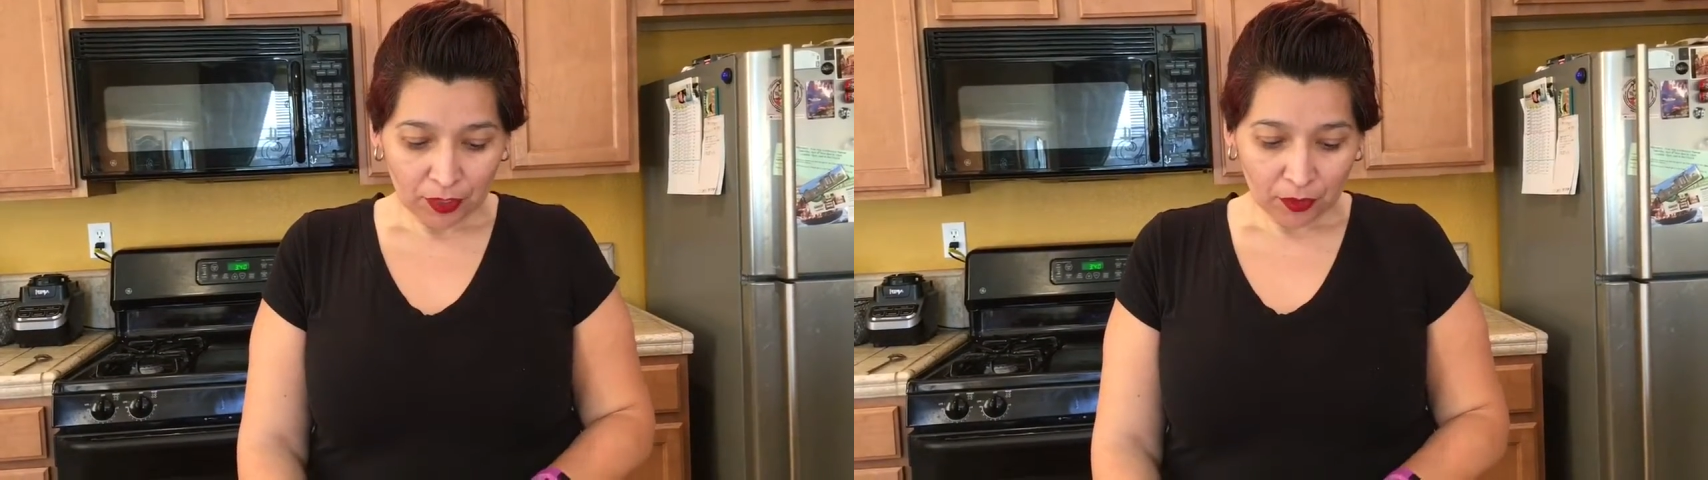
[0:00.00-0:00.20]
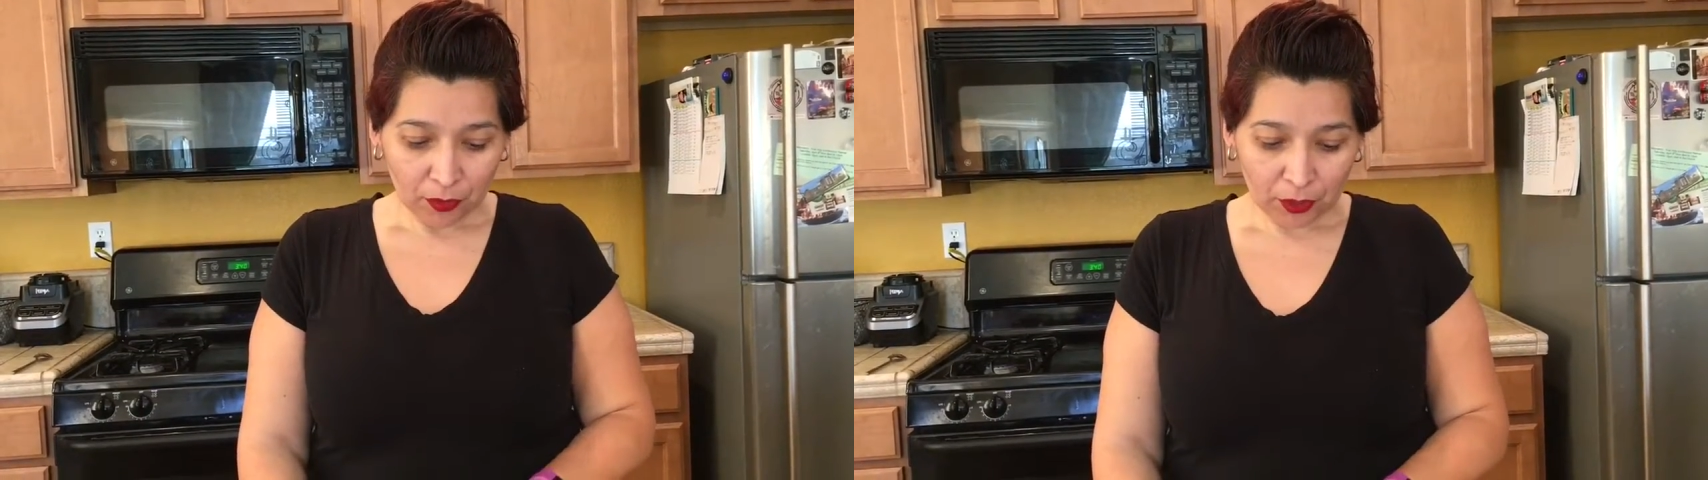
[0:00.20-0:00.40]

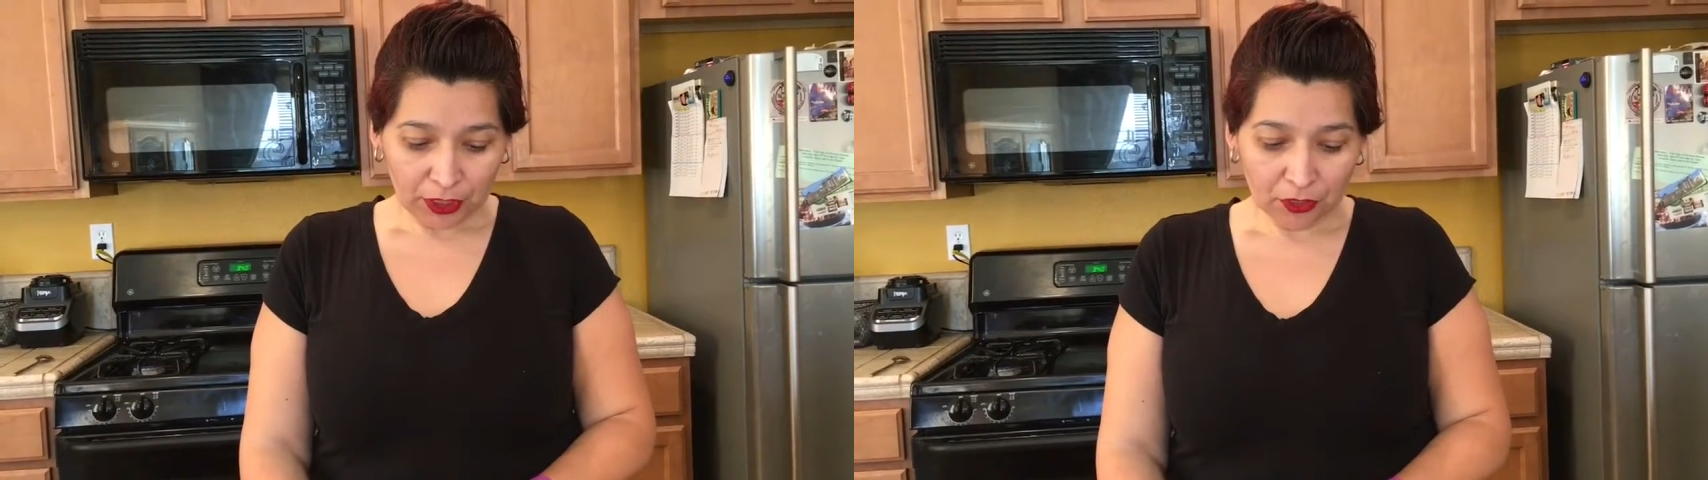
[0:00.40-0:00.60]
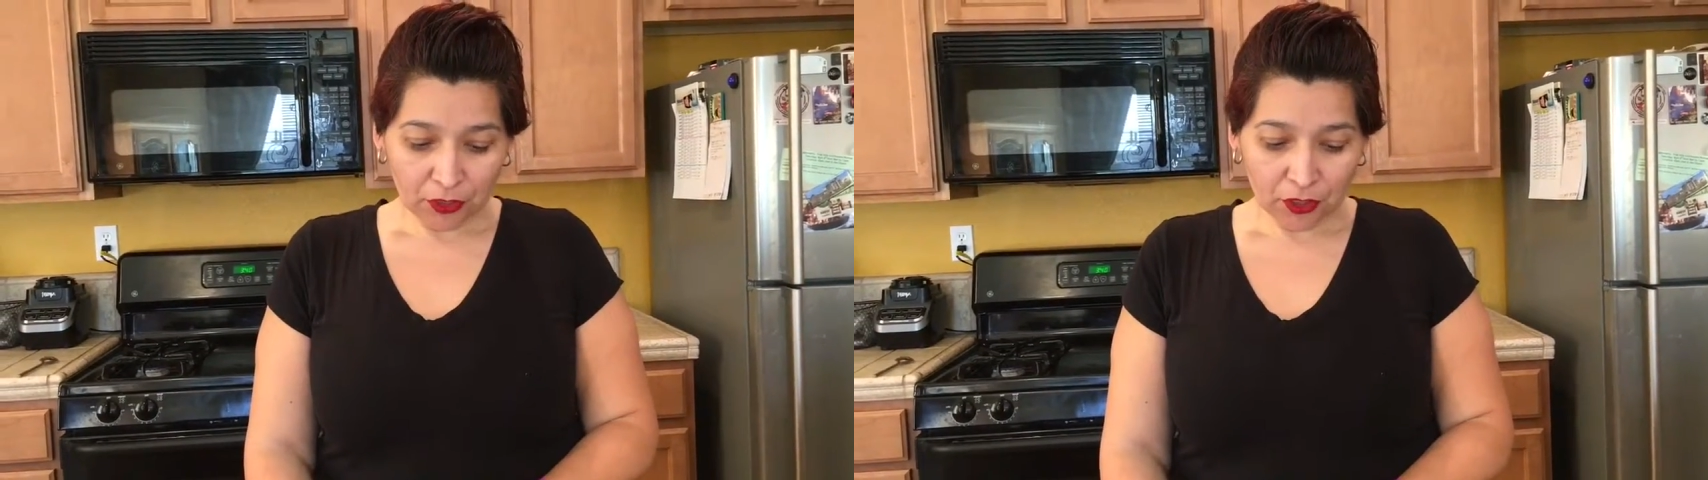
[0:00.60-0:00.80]

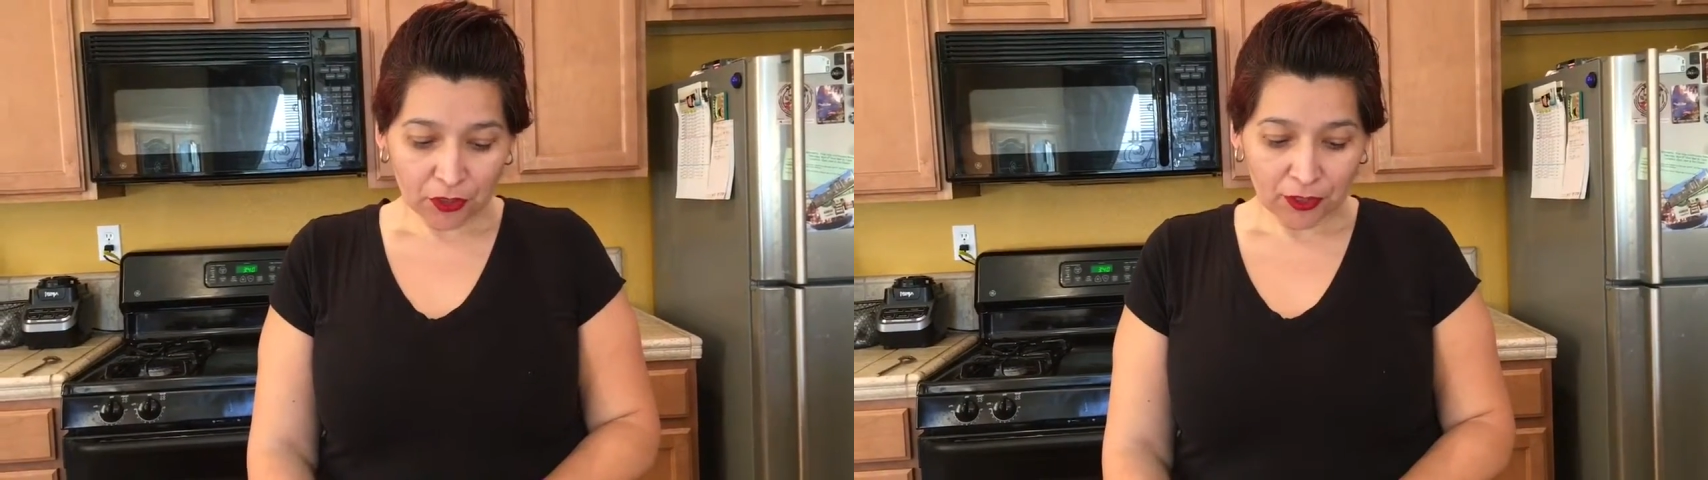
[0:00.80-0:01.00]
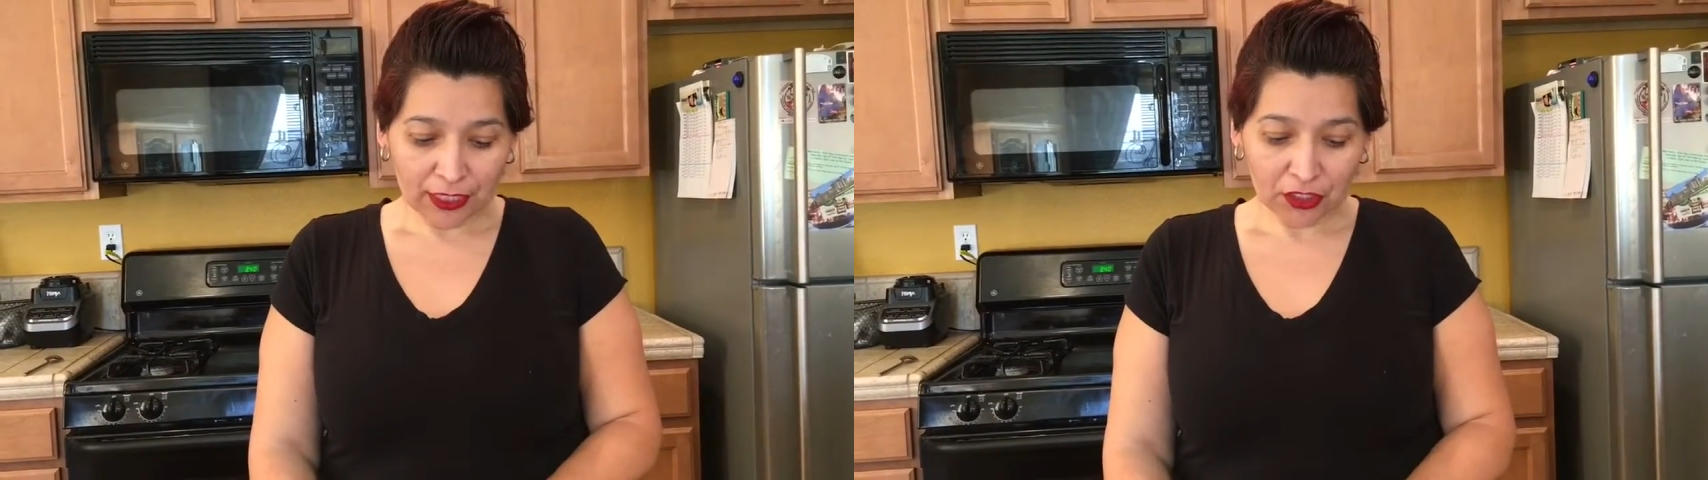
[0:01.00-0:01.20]
according to the
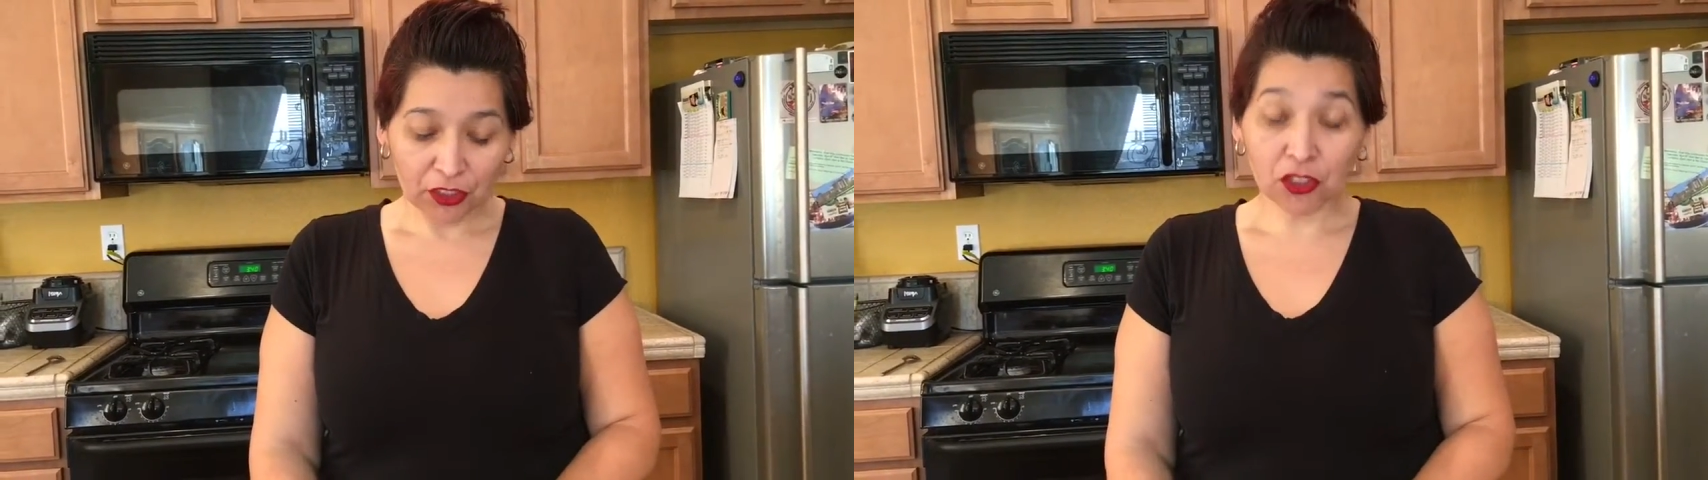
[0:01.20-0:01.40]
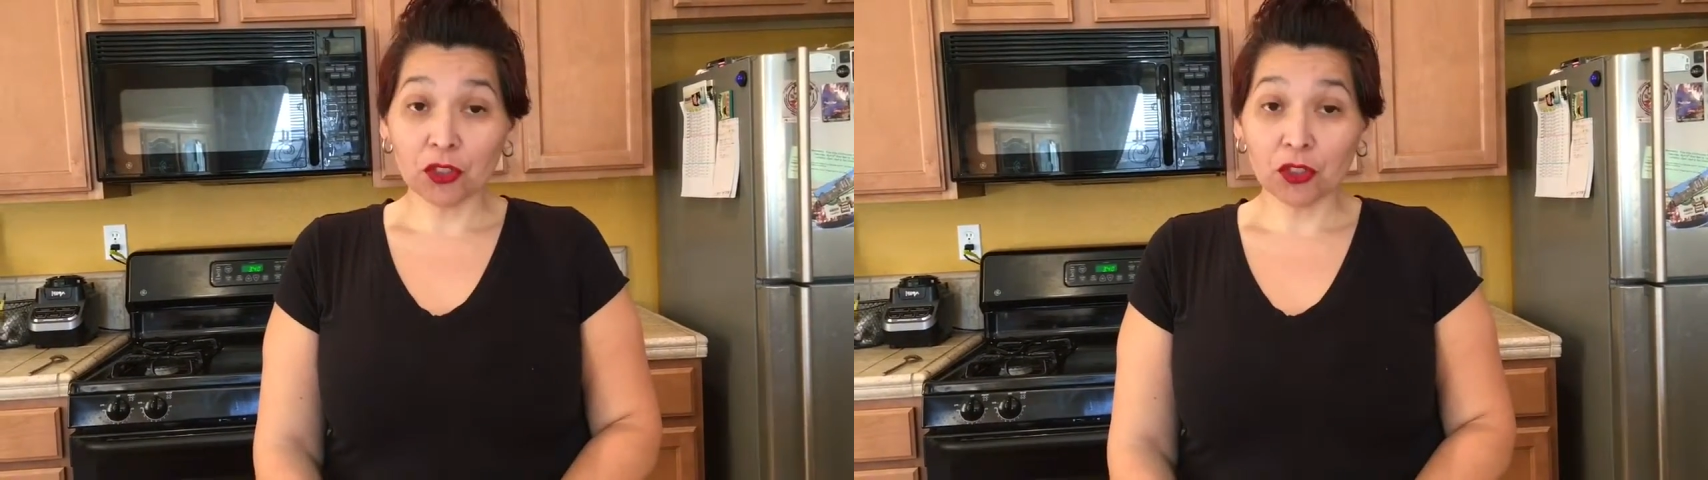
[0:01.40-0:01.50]
directions,